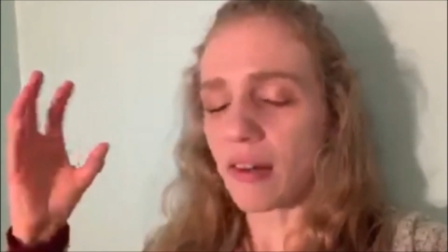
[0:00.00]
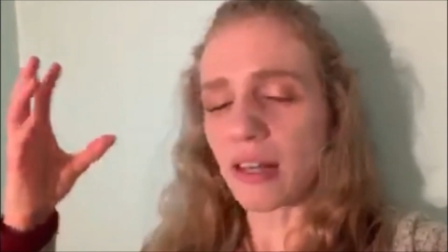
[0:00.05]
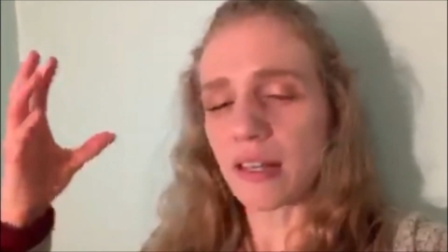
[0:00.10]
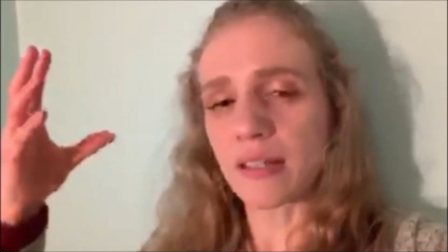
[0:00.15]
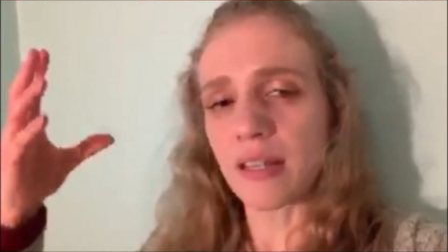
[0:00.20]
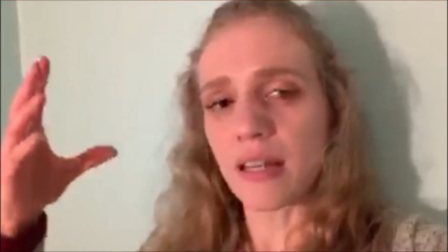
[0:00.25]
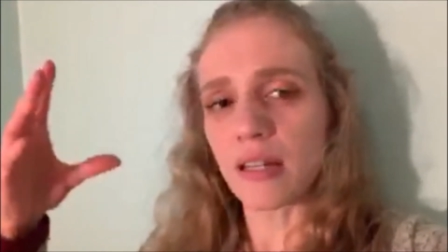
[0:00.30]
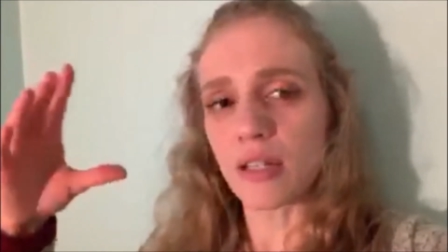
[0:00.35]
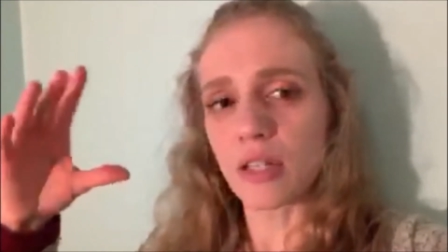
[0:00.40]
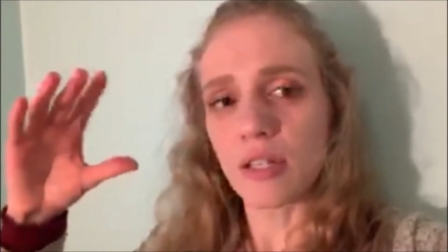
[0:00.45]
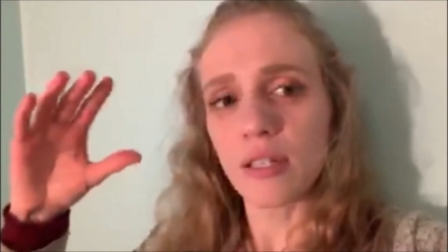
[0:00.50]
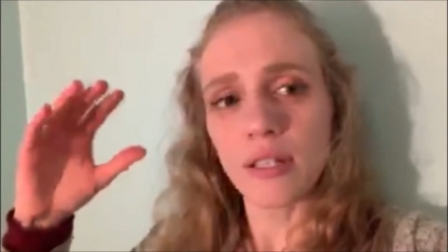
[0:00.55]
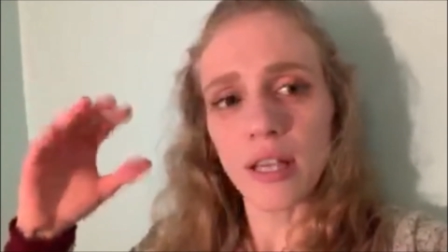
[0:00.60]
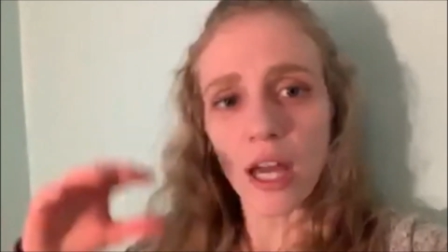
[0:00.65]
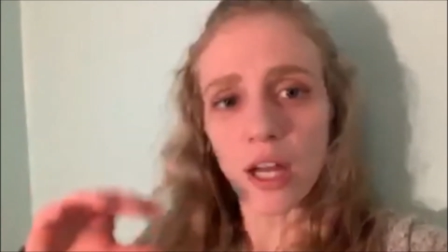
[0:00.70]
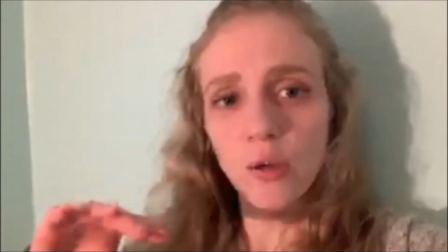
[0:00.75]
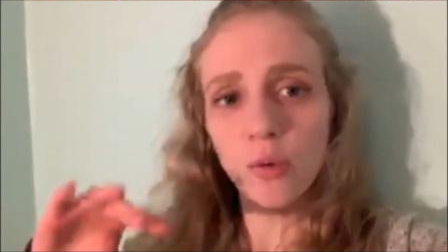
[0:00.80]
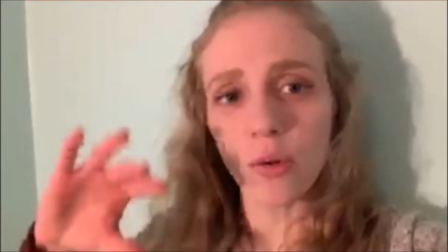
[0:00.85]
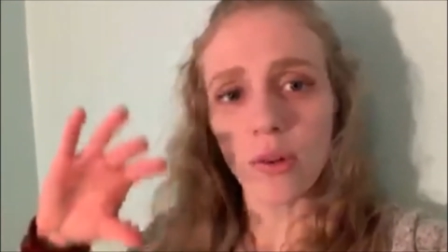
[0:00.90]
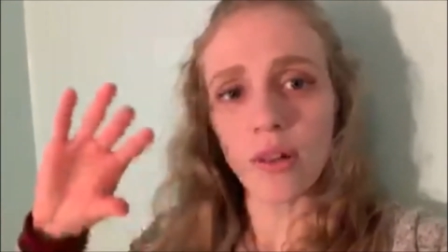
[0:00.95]
set
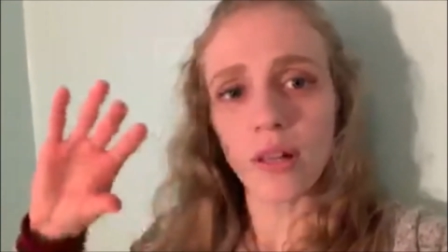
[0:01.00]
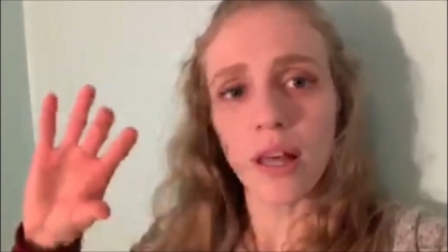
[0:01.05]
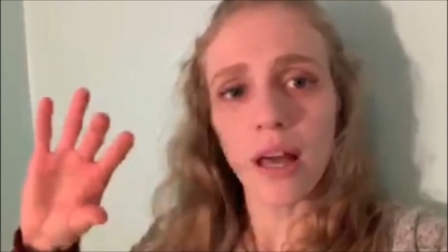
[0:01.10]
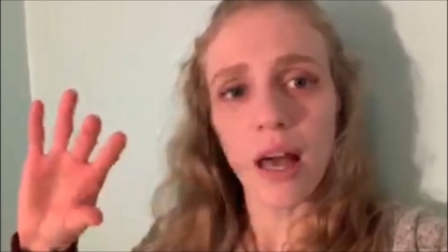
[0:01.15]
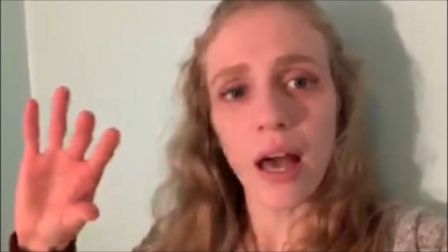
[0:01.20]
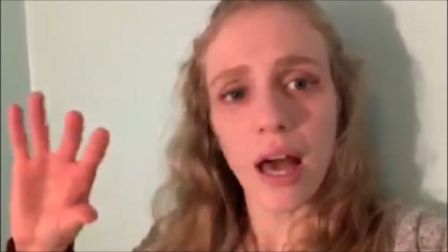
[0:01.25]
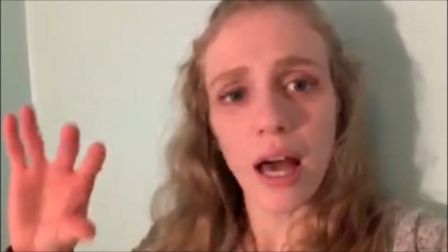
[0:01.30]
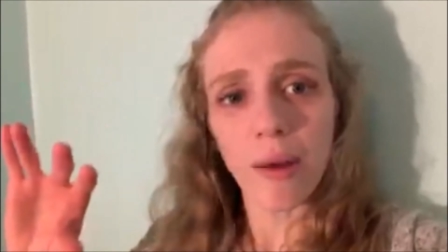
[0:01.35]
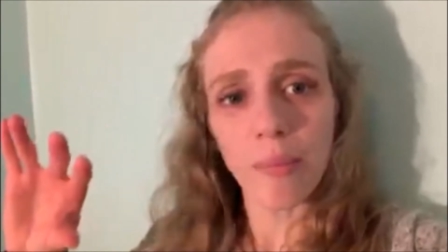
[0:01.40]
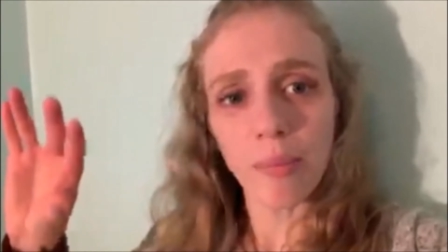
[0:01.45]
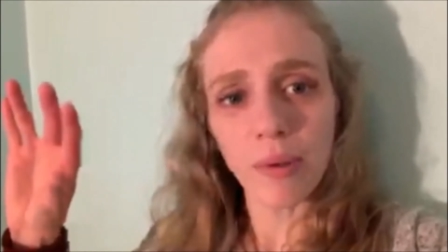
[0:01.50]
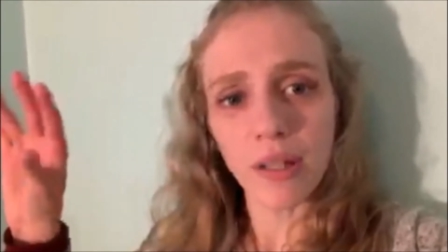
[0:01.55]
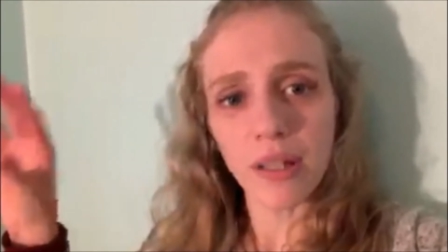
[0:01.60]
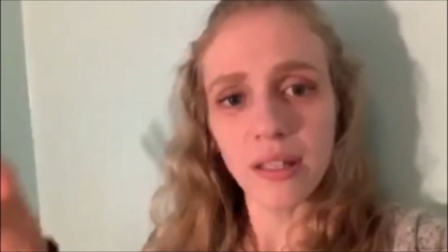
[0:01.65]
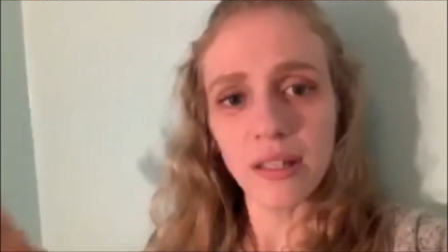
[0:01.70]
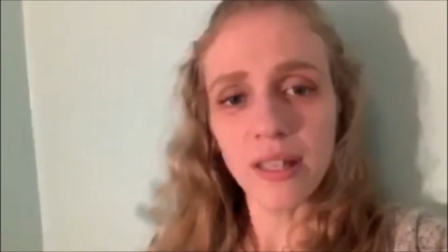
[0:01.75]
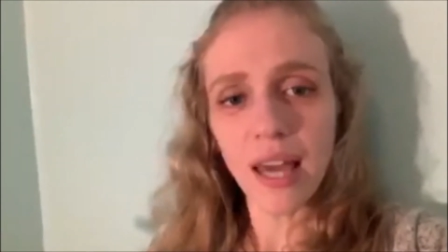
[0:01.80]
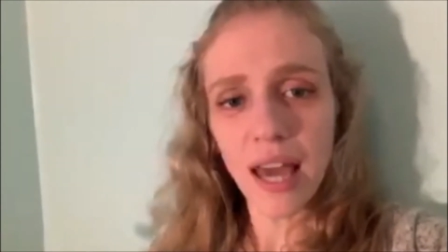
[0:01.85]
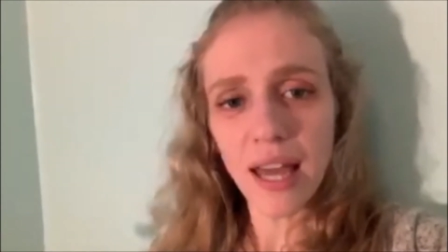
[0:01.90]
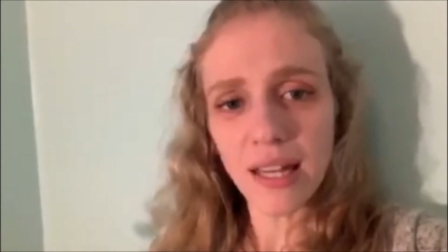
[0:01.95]
schedule up
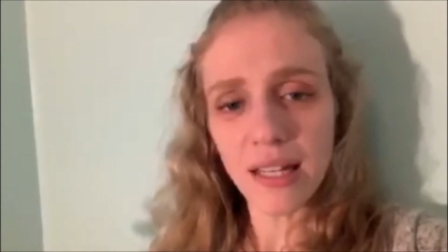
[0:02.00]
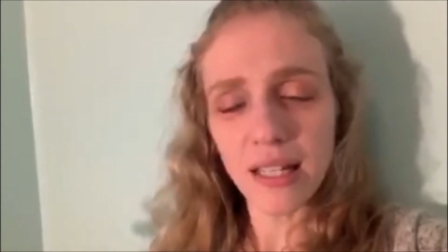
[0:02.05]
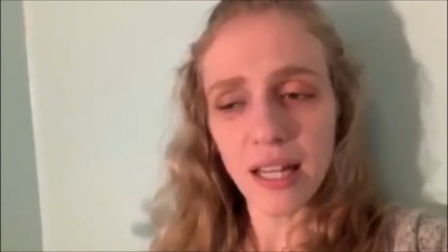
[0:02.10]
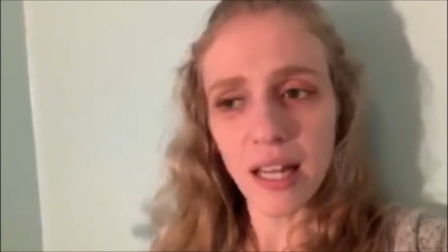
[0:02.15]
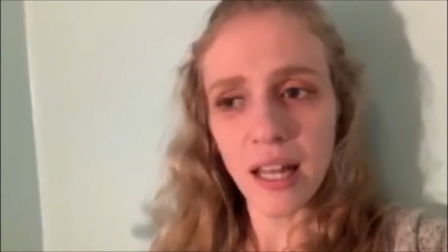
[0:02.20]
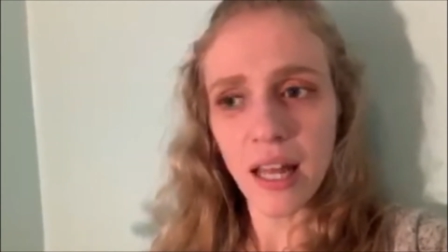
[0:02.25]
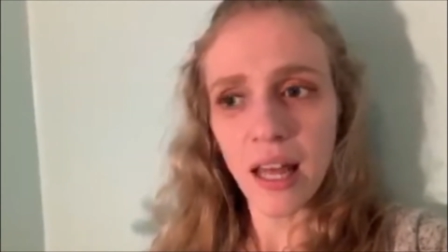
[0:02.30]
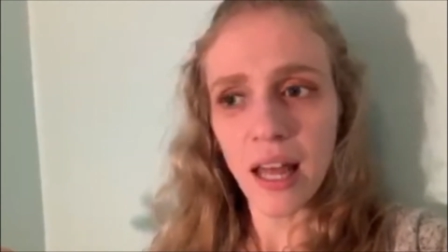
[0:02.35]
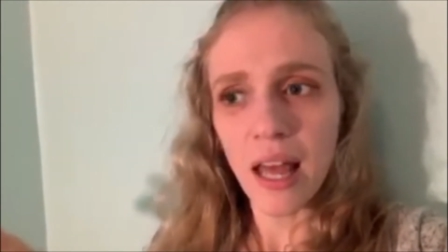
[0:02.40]
yet.